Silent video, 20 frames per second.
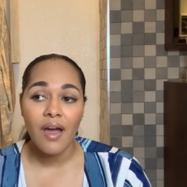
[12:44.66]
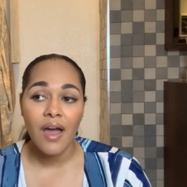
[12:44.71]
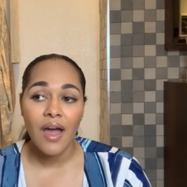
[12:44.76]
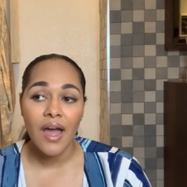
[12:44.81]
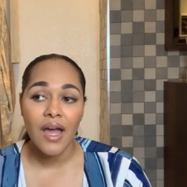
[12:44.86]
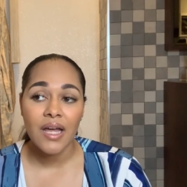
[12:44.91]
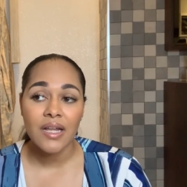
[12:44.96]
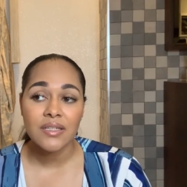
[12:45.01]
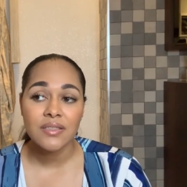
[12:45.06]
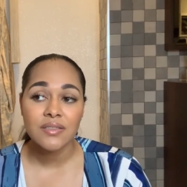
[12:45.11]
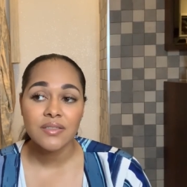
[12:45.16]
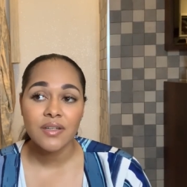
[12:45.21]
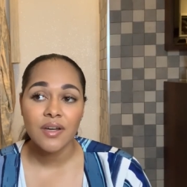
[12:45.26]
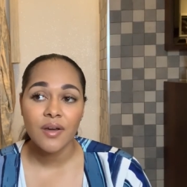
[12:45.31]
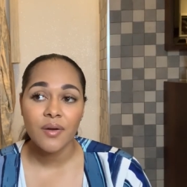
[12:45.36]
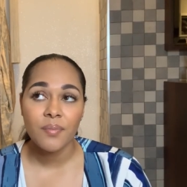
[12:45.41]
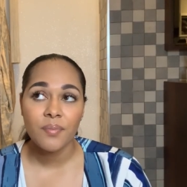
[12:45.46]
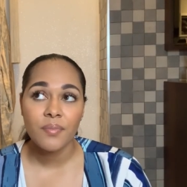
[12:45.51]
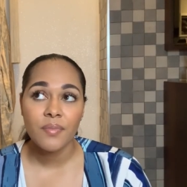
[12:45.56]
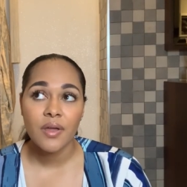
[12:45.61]
and
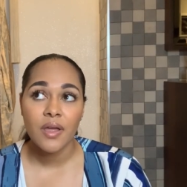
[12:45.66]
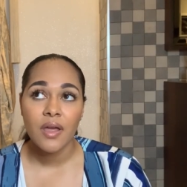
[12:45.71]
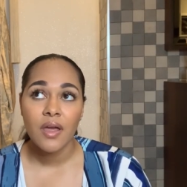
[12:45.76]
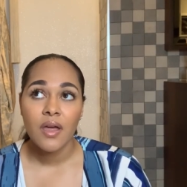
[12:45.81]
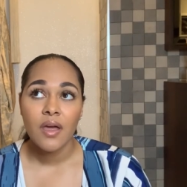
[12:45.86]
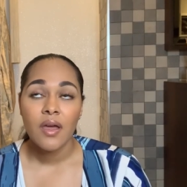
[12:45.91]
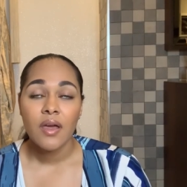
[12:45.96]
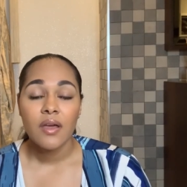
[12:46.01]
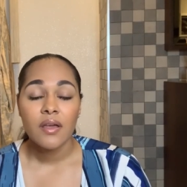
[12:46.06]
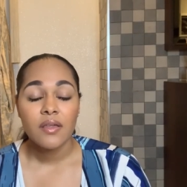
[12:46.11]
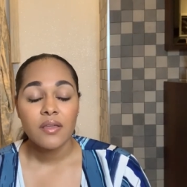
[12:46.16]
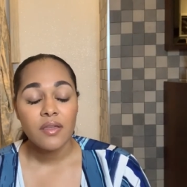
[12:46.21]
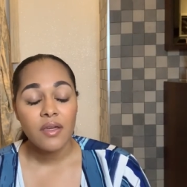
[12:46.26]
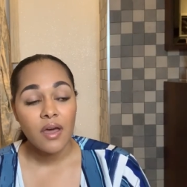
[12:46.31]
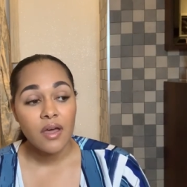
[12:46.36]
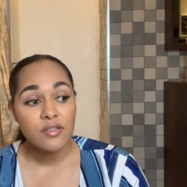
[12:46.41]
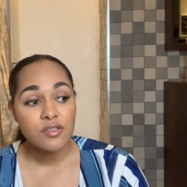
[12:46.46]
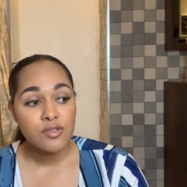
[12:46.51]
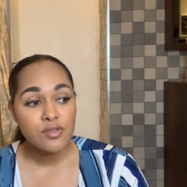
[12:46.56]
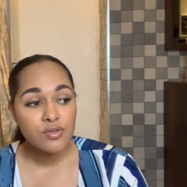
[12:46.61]
um
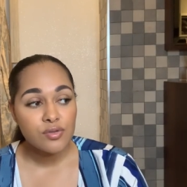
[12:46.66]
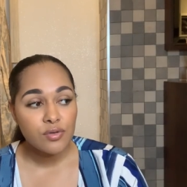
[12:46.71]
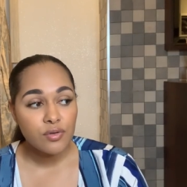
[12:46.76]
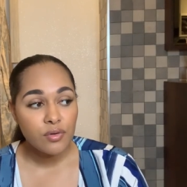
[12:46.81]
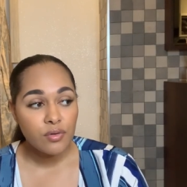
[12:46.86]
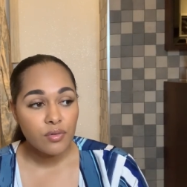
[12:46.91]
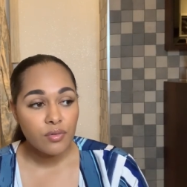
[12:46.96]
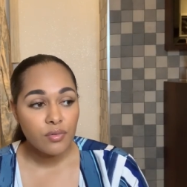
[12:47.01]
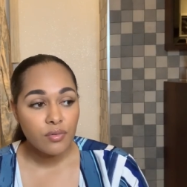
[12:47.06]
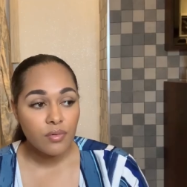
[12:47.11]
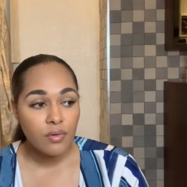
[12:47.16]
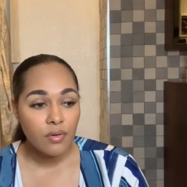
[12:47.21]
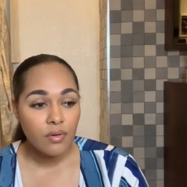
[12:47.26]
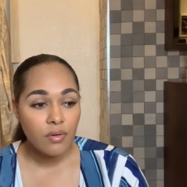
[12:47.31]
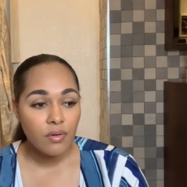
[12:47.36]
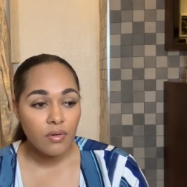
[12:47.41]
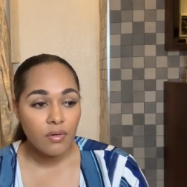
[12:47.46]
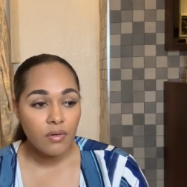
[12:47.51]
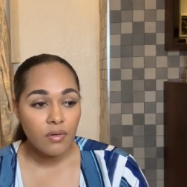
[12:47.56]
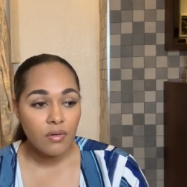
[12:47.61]
yeah so
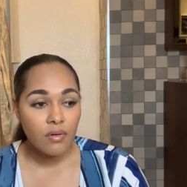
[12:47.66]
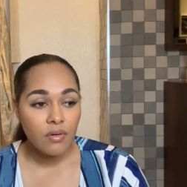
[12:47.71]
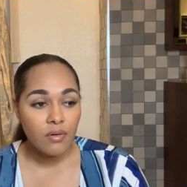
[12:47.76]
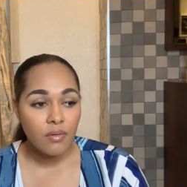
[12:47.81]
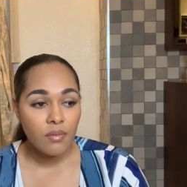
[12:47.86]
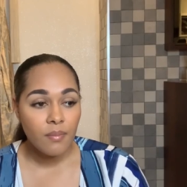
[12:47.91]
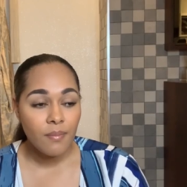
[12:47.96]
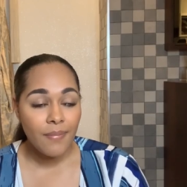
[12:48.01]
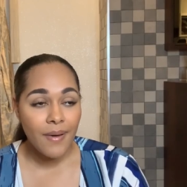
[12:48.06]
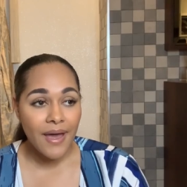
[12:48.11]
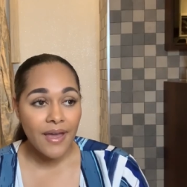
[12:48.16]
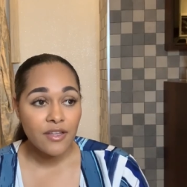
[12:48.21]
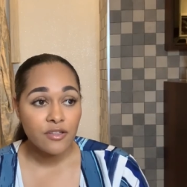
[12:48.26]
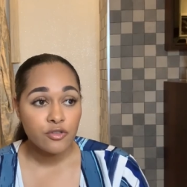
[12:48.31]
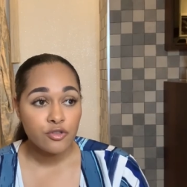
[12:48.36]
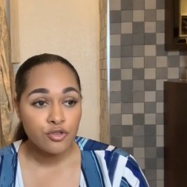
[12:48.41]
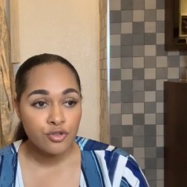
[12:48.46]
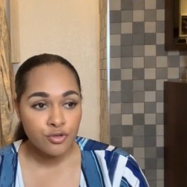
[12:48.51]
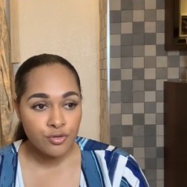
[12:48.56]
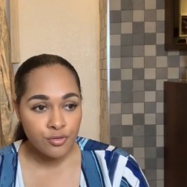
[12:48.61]
by
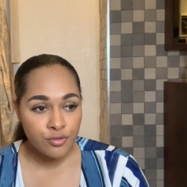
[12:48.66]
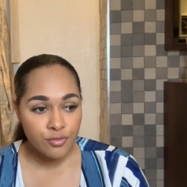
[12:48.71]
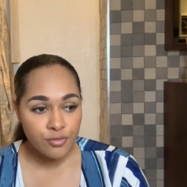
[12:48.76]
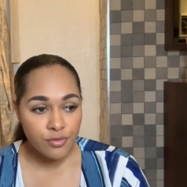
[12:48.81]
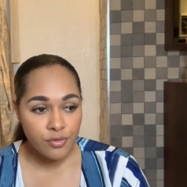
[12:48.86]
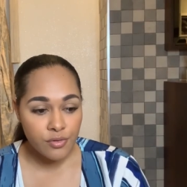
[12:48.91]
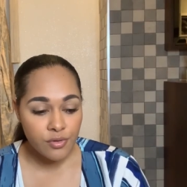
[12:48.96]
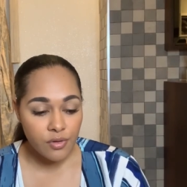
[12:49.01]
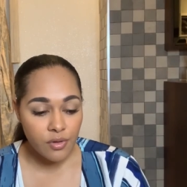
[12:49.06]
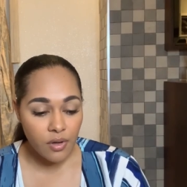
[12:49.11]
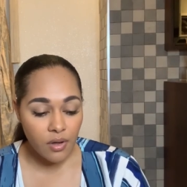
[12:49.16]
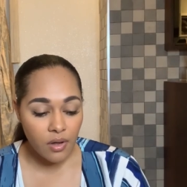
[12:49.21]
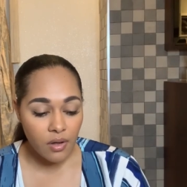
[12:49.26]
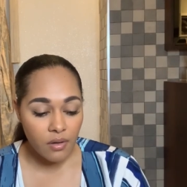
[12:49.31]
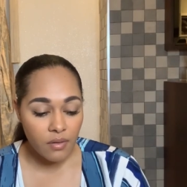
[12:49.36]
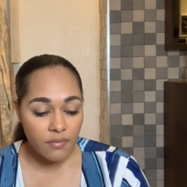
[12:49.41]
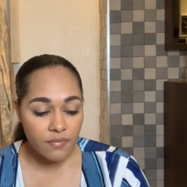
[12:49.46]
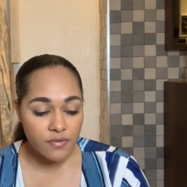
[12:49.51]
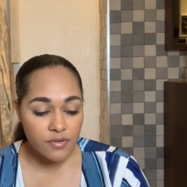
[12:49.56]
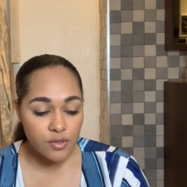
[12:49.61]
june
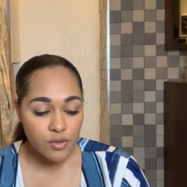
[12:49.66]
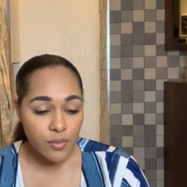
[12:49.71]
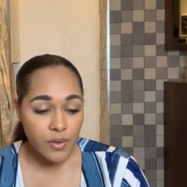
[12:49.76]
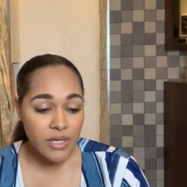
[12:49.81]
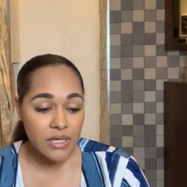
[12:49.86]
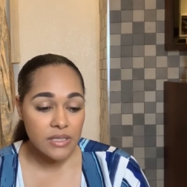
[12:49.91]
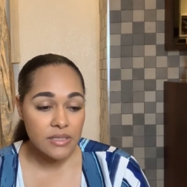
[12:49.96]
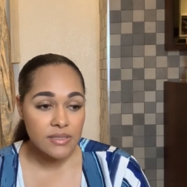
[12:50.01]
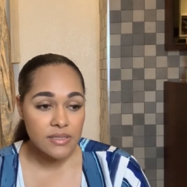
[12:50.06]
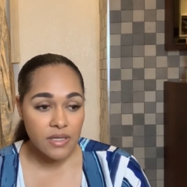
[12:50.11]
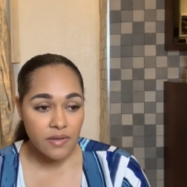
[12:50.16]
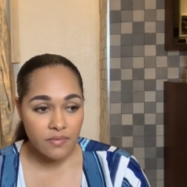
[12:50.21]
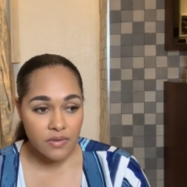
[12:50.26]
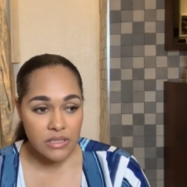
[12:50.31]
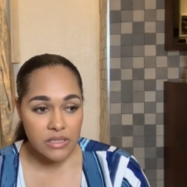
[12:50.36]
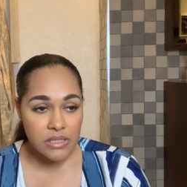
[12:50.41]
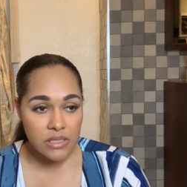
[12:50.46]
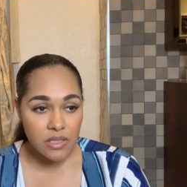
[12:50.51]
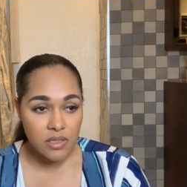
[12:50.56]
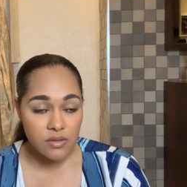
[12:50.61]
of
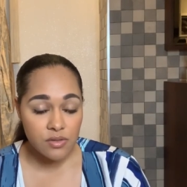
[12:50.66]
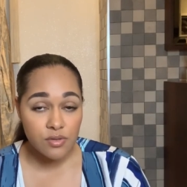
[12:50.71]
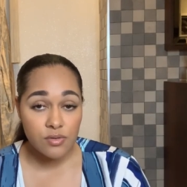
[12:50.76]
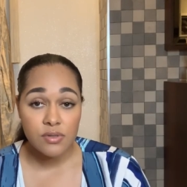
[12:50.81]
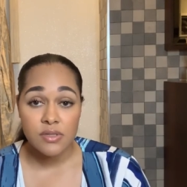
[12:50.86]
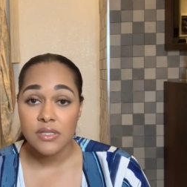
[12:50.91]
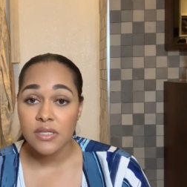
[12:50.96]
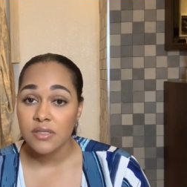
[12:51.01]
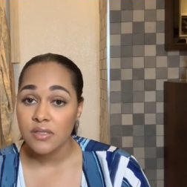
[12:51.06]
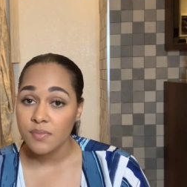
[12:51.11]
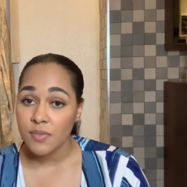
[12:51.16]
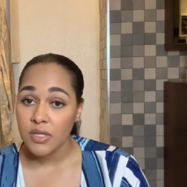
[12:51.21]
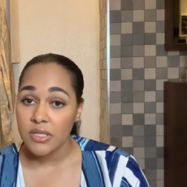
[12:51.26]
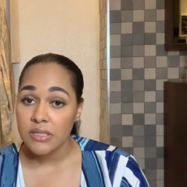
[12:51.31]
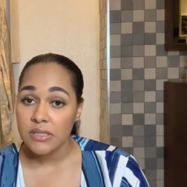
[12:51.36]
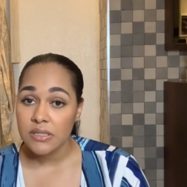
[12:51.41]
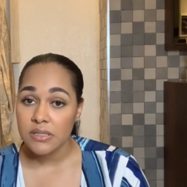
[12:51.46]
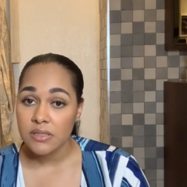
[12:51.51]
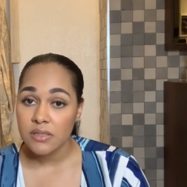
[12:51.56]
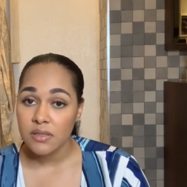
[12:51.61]
2017 so six
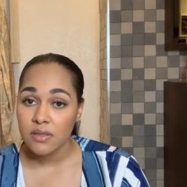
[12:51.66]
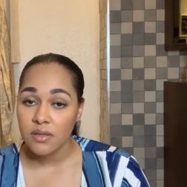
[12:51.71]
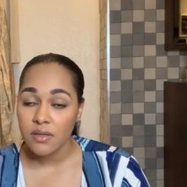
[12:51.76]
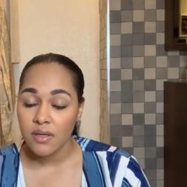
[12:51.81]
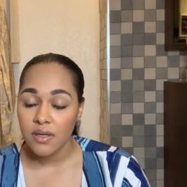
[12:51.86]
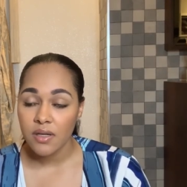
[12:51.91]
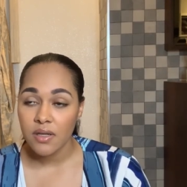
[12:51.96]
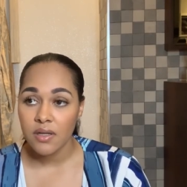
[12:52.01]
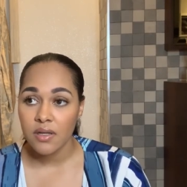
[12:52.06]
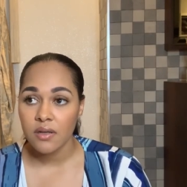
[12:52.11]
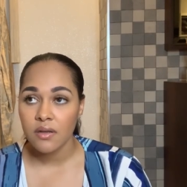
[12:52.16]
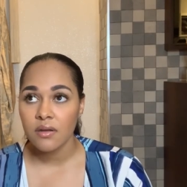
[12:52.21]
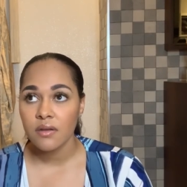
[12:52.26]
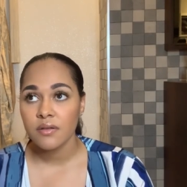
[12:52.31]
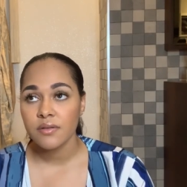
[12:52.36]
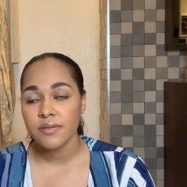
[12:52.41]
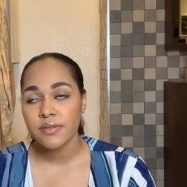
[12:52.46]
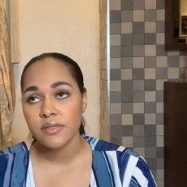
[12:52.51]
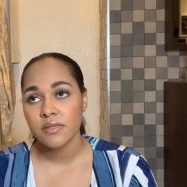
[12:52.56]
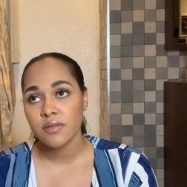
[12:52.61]
months
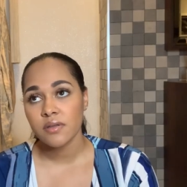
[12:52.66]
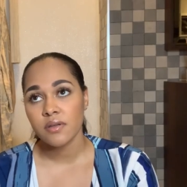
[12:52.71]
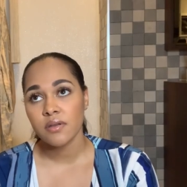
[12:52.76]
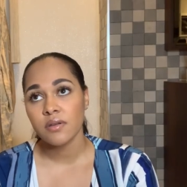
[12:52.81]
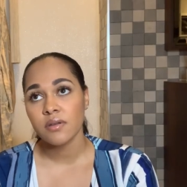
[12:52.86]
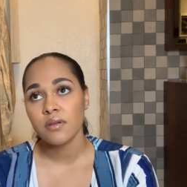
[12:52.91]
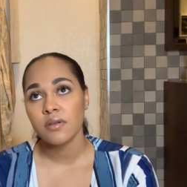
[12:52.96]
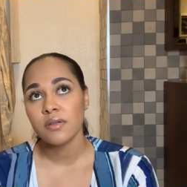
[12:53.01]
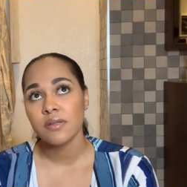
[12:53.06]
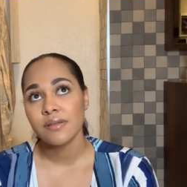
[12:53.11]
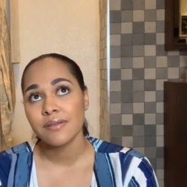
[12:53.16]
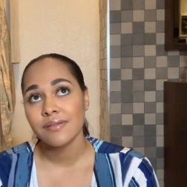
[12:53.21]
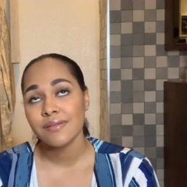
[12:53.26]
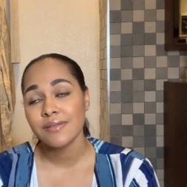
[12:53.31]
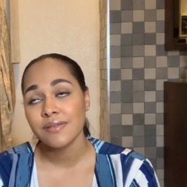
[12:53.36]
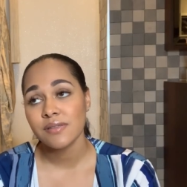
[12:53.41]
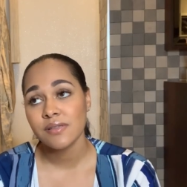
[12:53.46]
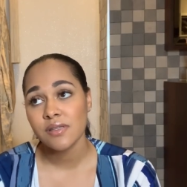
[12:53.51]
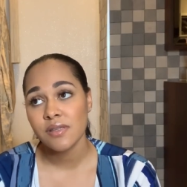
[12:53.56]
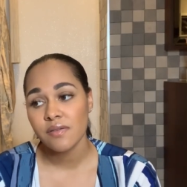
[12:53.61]
into
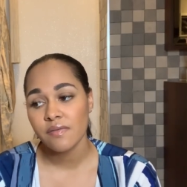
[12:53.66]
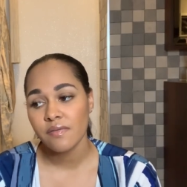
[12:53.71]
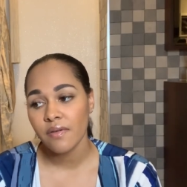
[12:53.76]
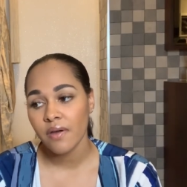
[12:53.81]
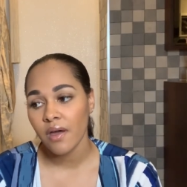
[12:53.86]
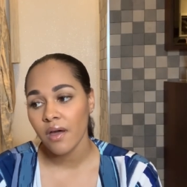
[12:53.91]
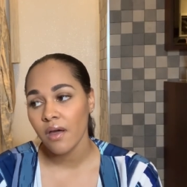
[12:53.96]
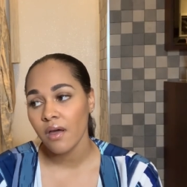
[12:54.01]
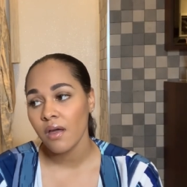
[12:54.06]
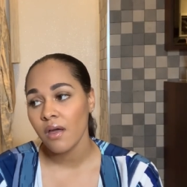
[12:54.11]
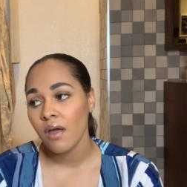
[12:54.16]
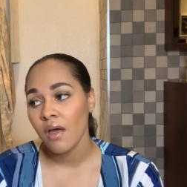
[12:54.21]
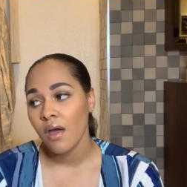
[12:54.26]
ziva